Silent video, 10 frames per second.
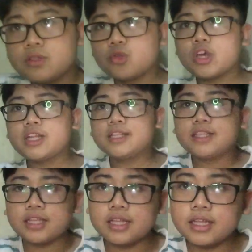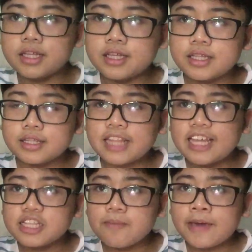Ito yan.
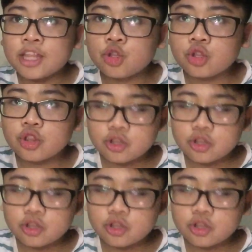90 pesos.